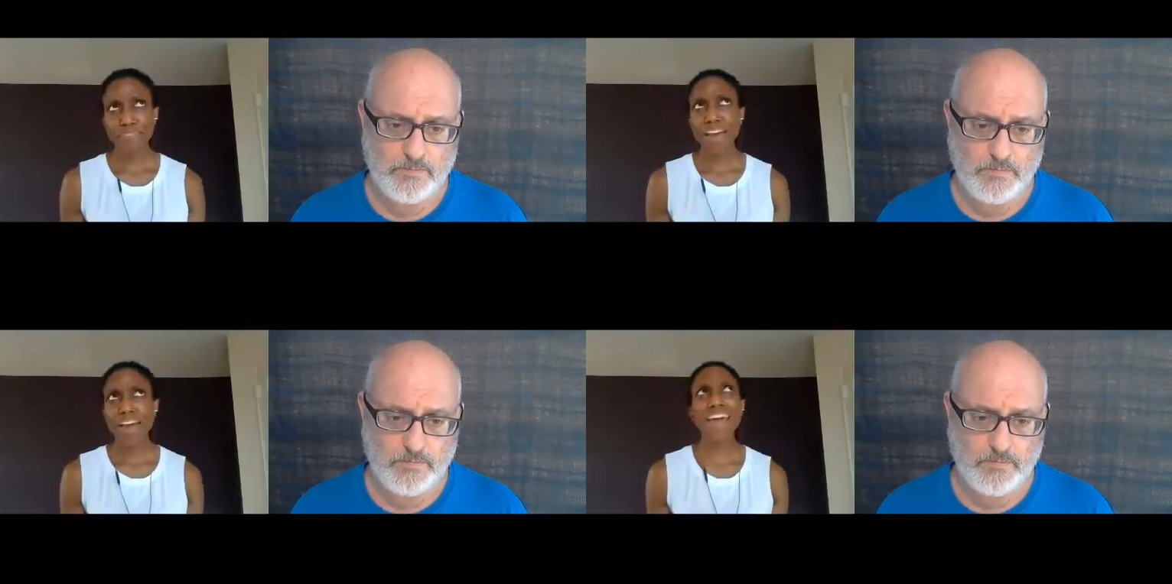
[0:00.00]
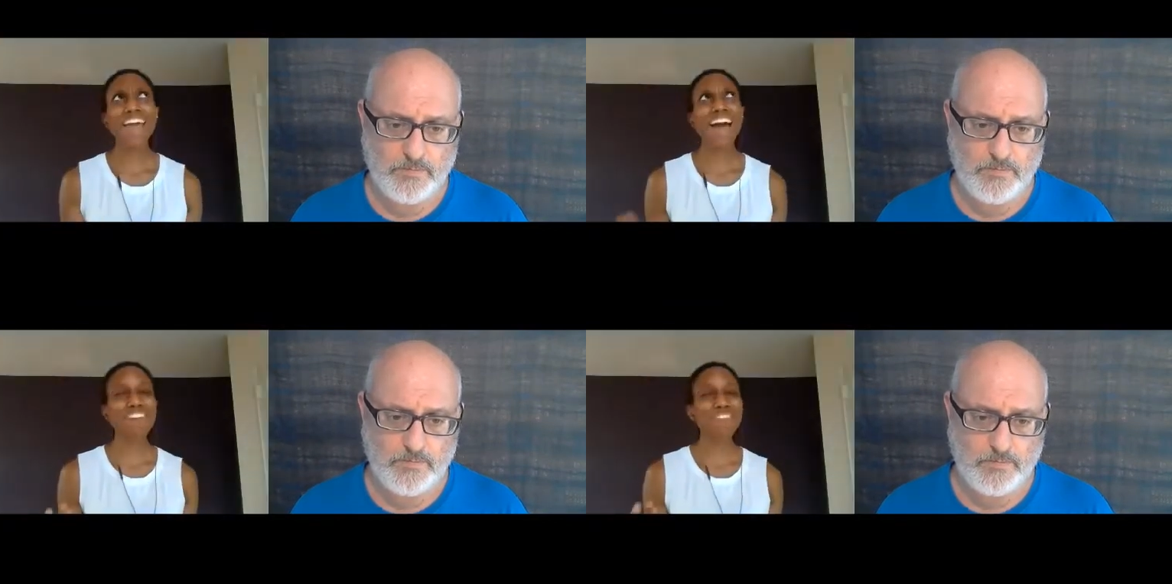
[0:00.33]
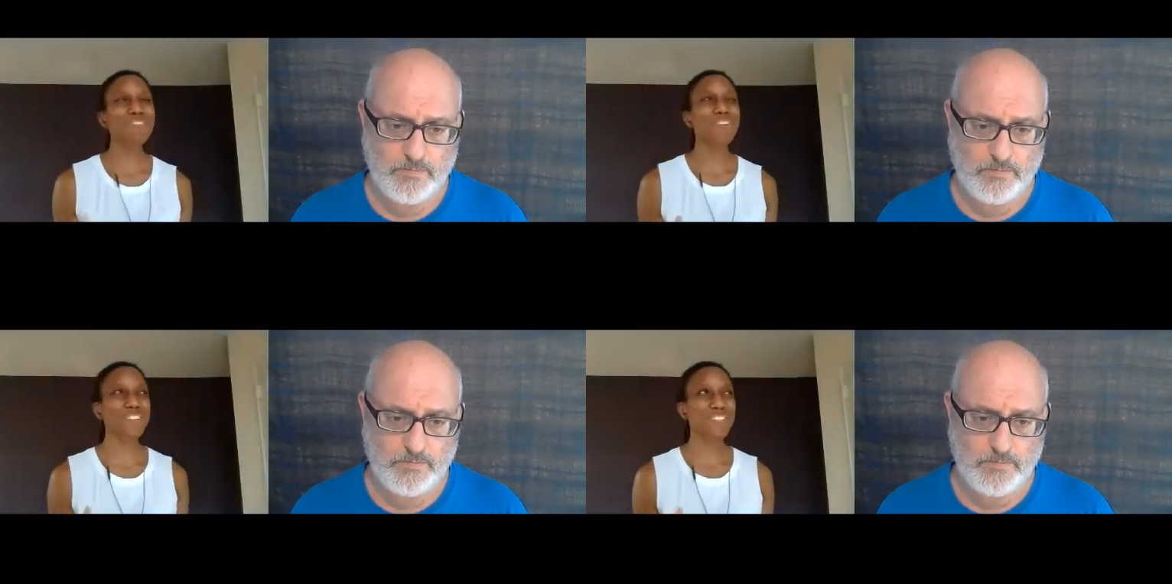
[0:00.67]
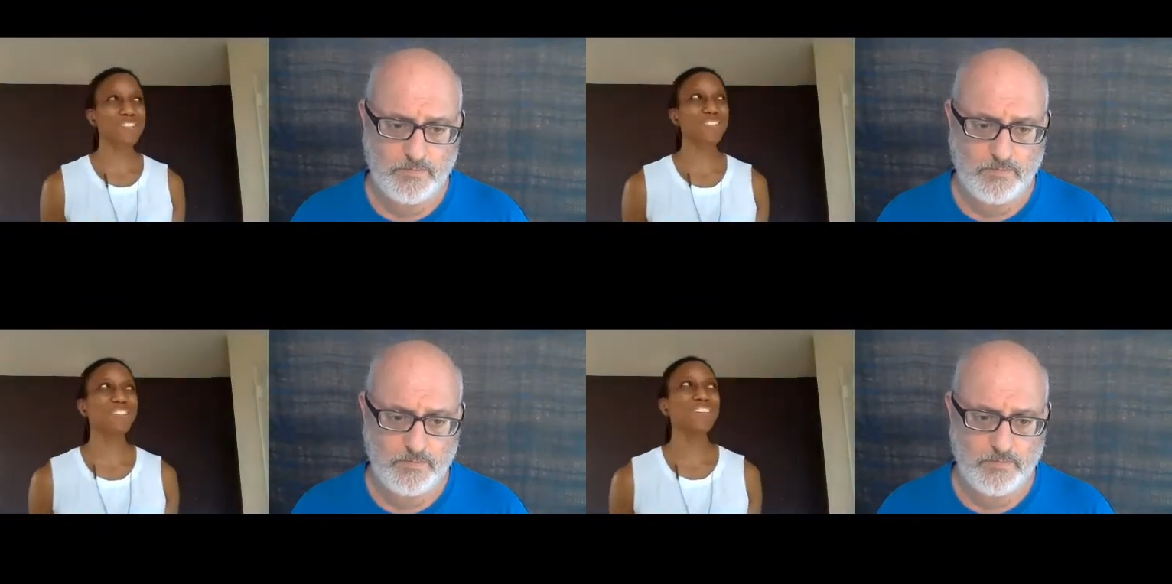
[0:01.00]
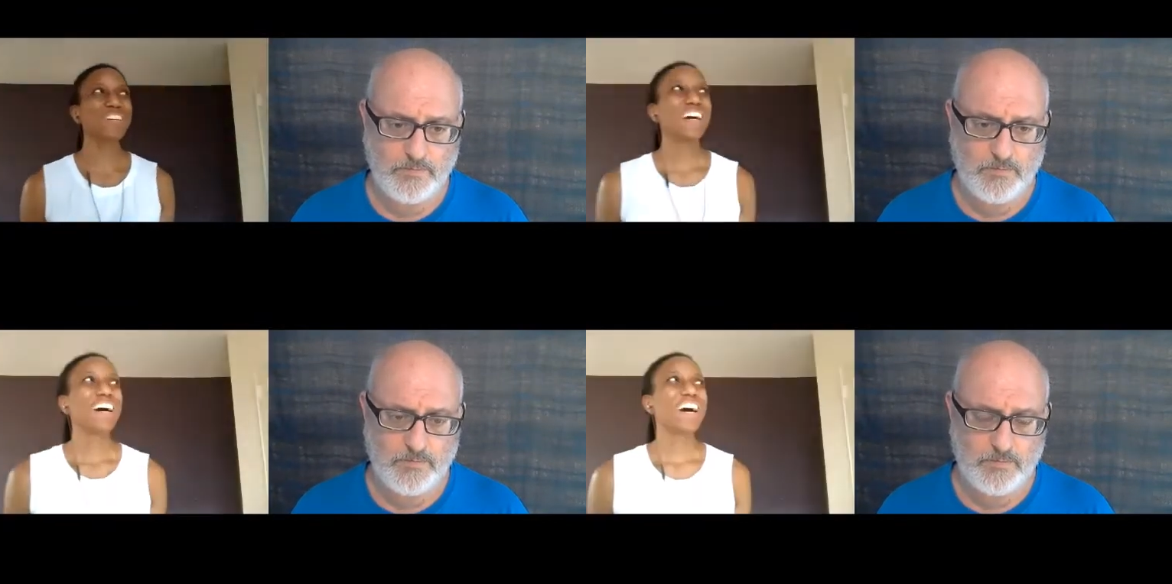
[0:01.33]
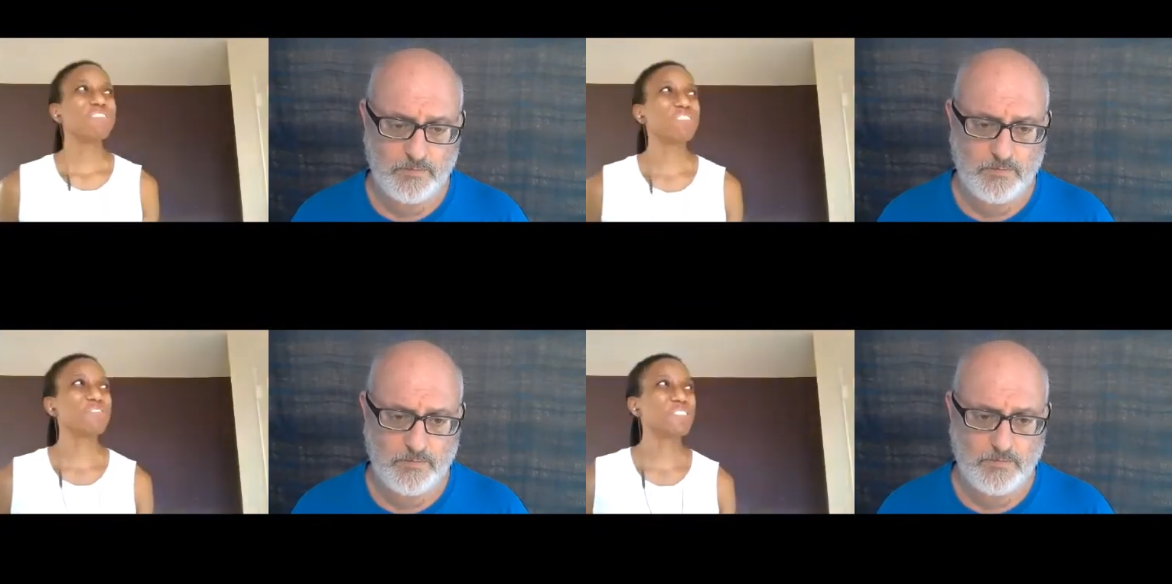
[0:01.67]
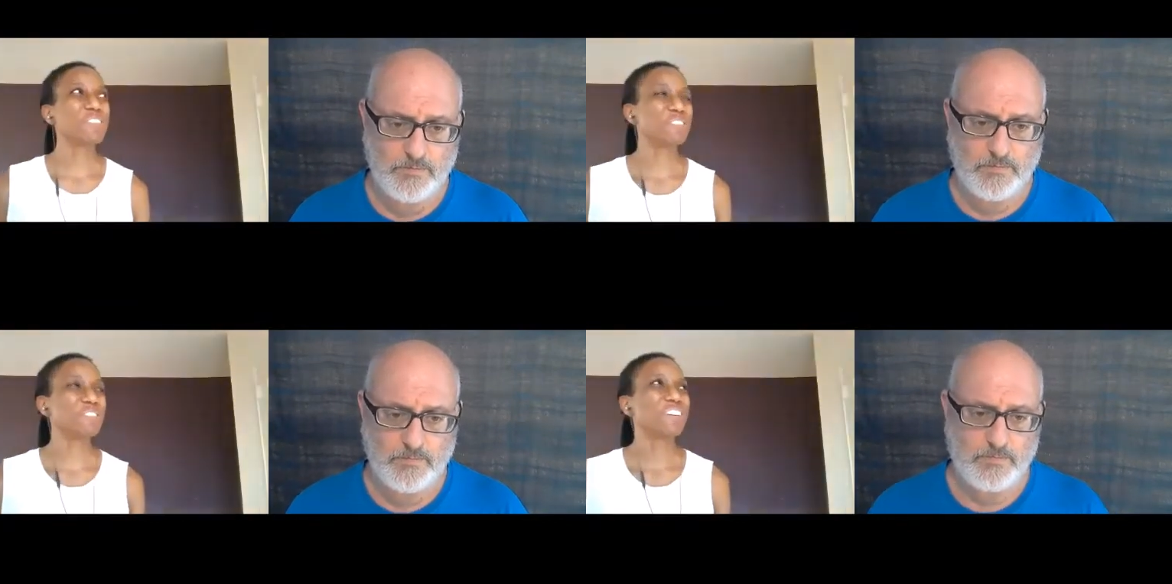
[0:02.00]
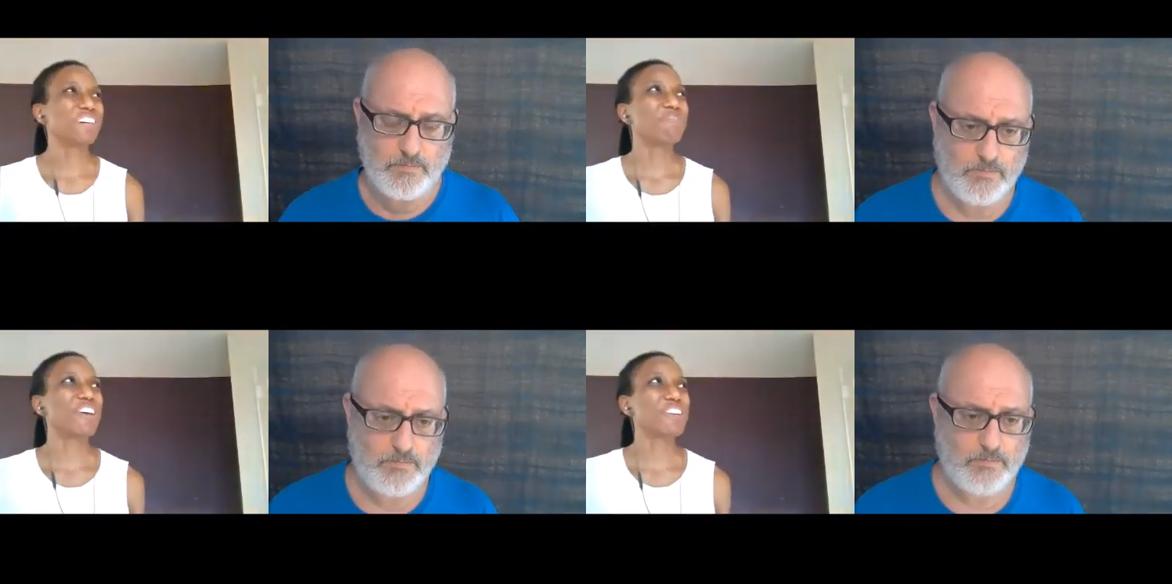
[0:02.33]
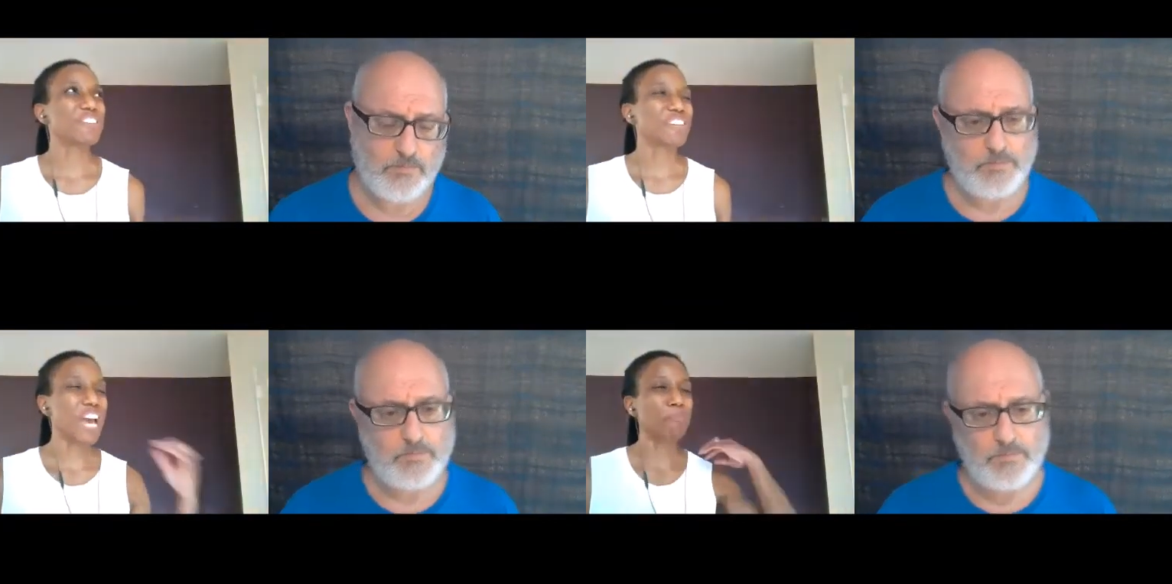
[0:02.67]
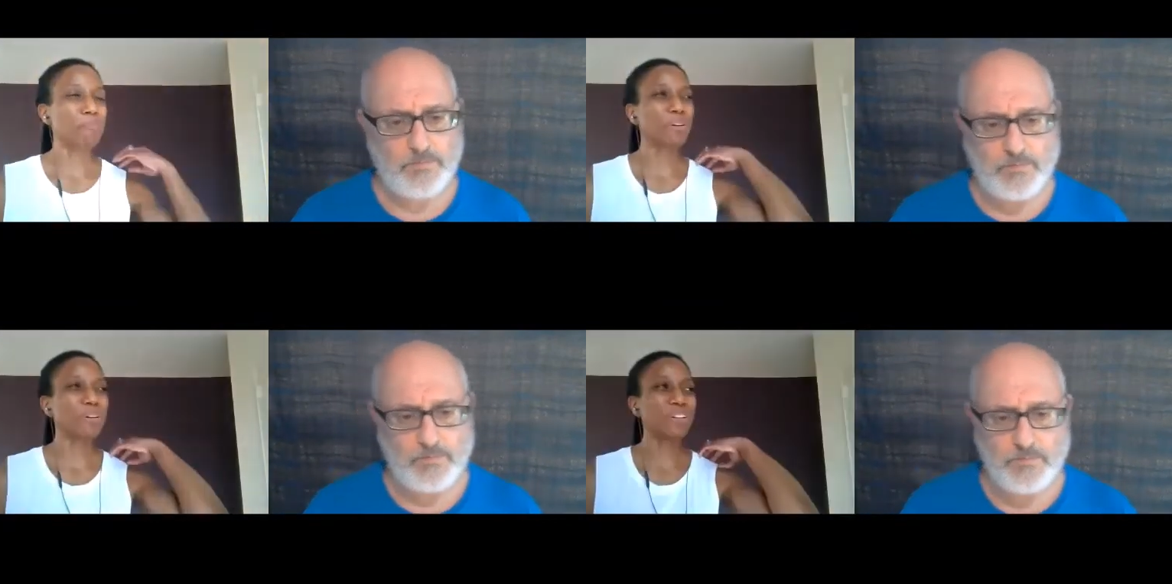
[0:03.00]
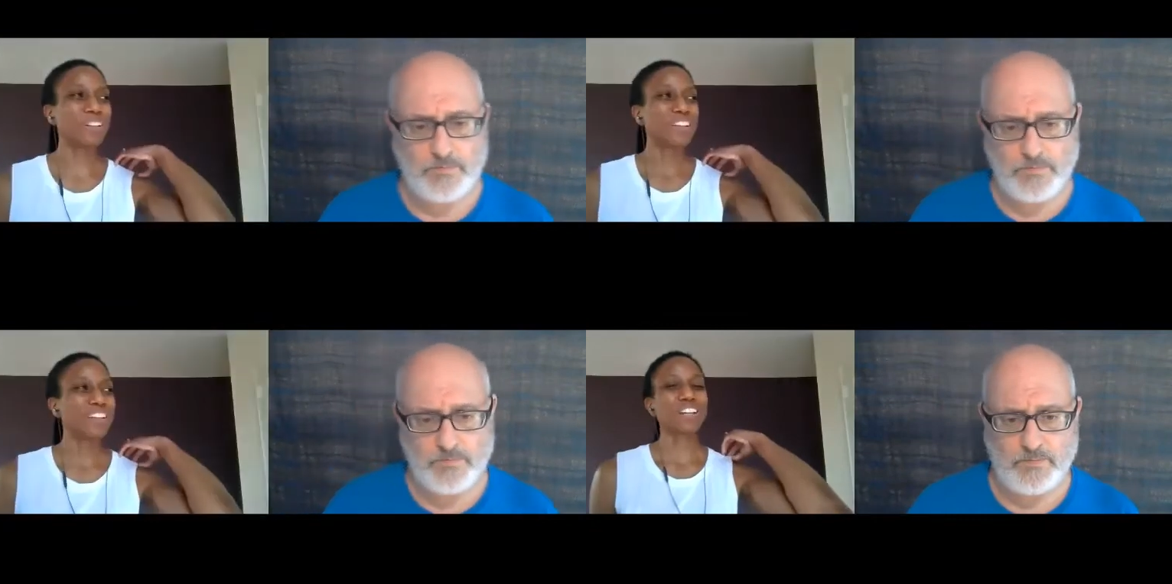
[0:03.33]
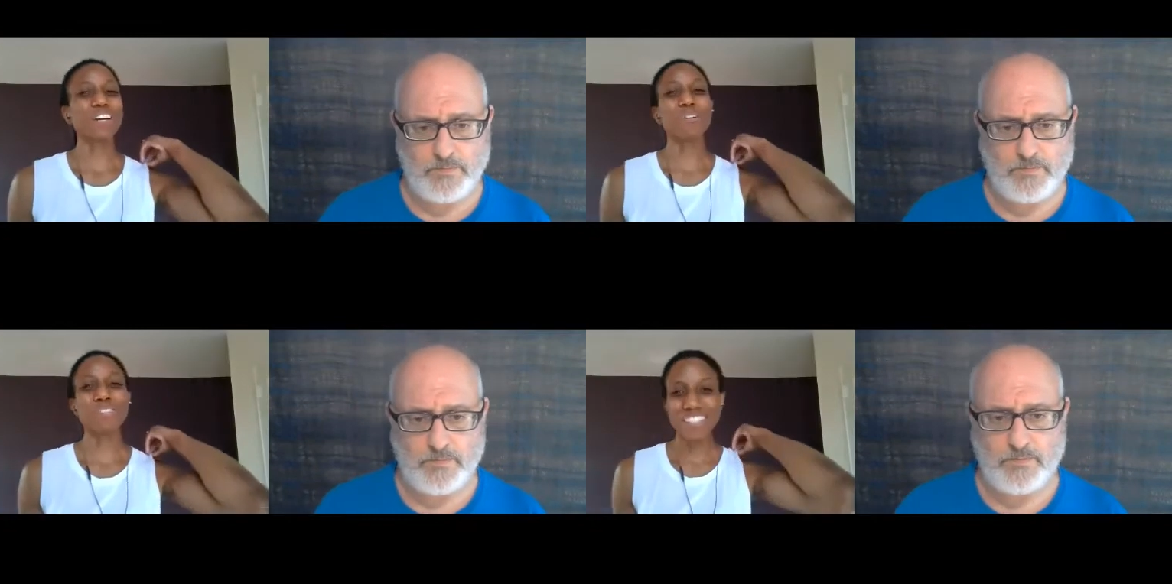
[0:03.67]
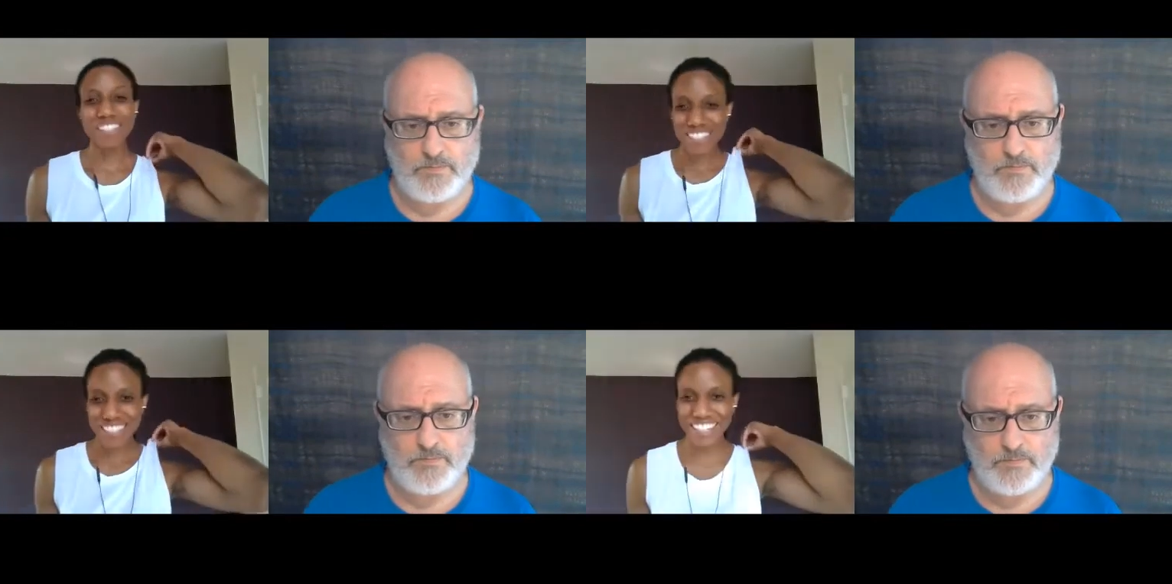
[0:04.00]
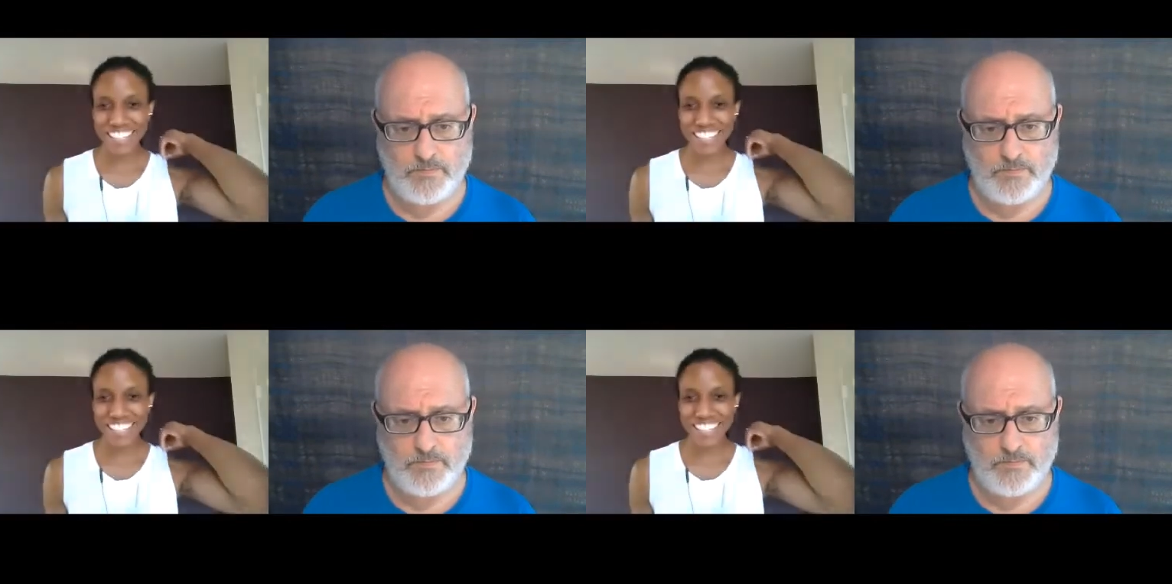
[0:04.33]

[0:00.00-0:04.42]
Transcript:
Speaker 1: And I have spoken to um, a few venture capital coaches